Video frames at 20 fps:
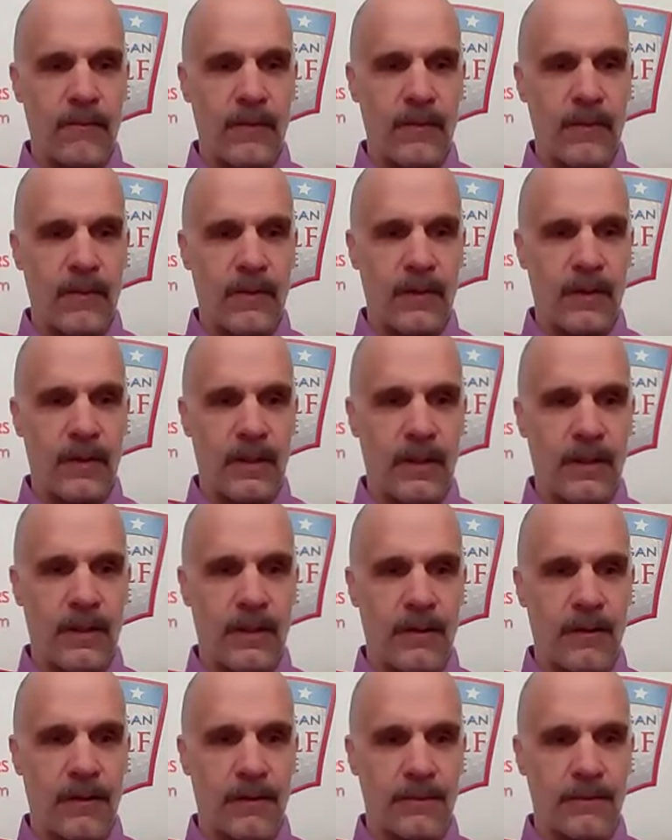
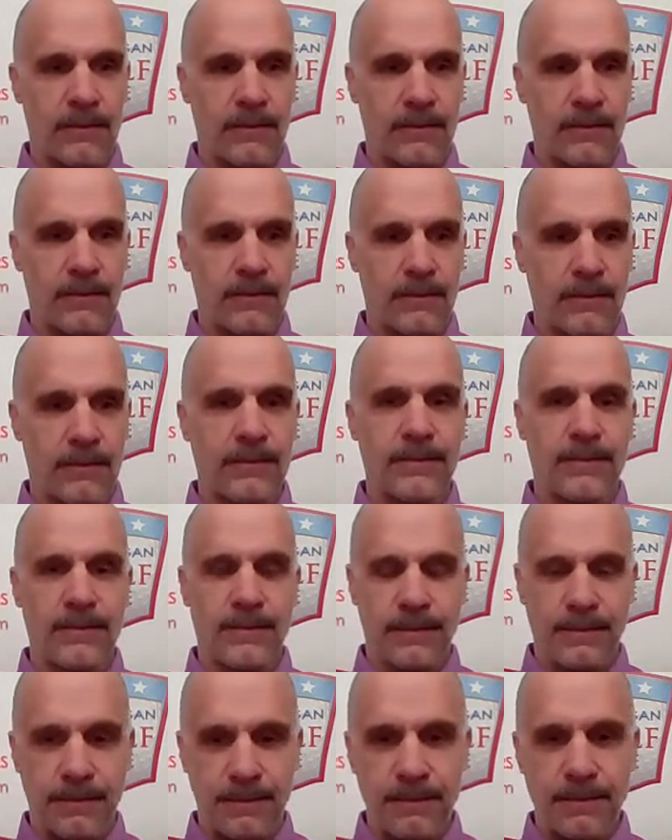
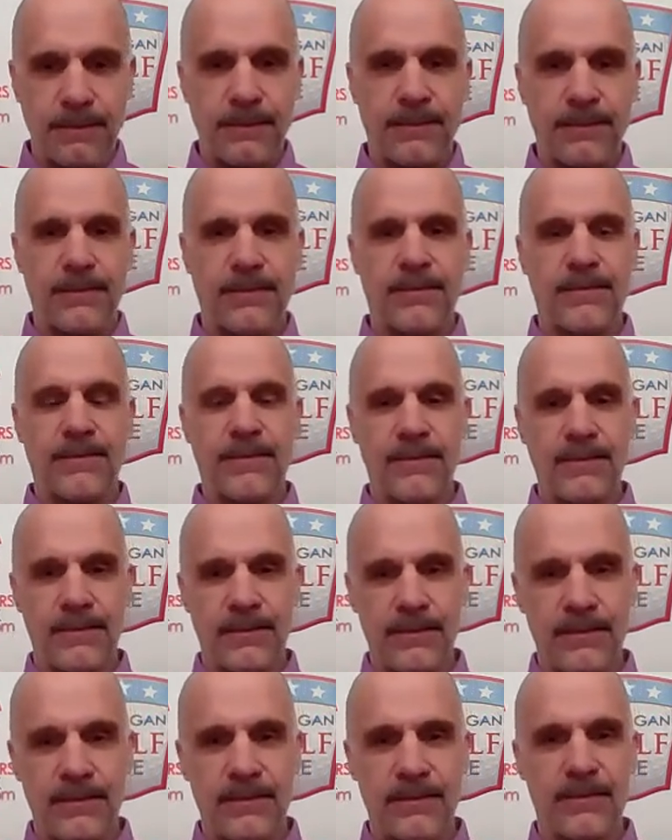
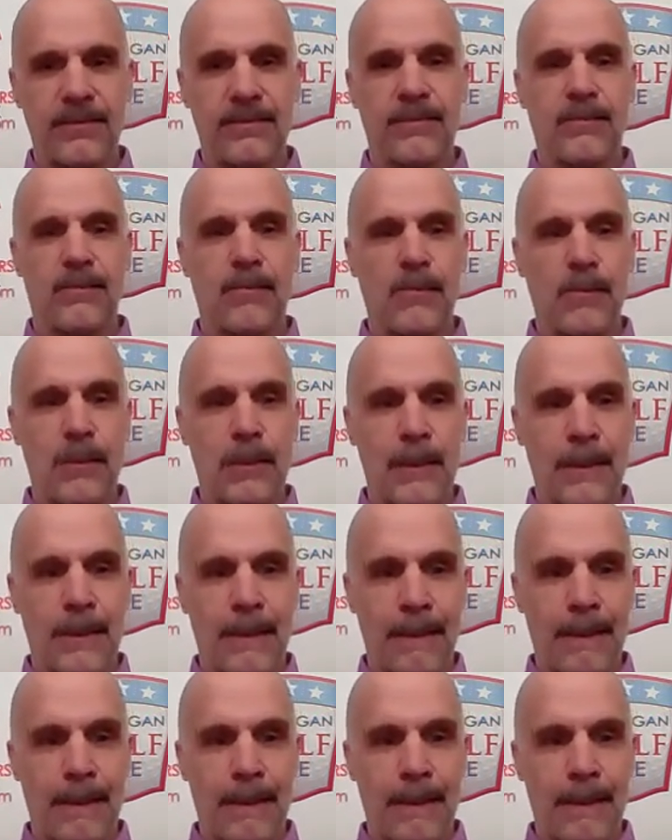(silent)